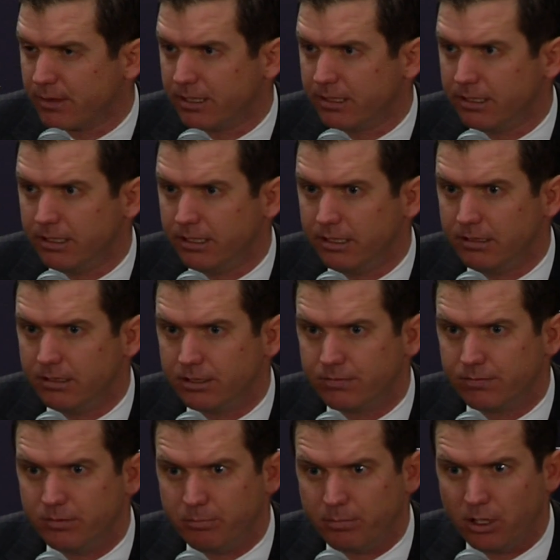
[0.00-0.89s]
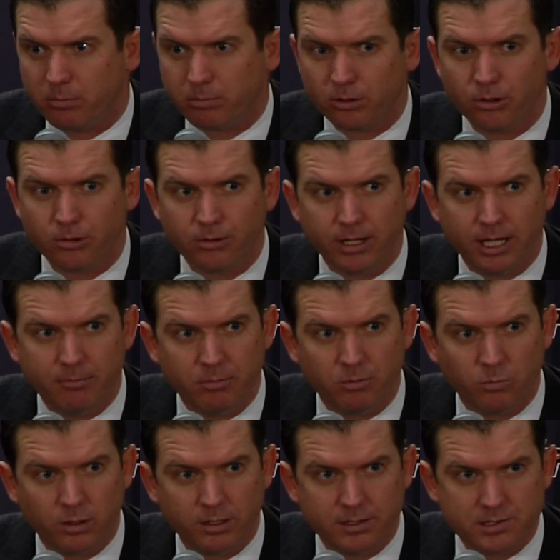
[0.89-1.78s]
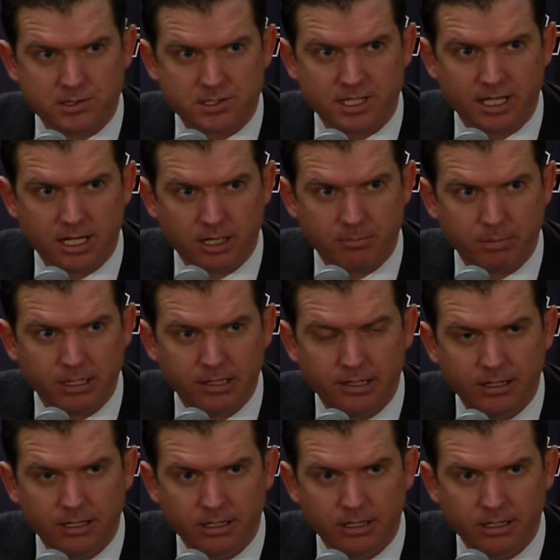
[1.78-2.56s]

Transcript: in this football program, and one that's set up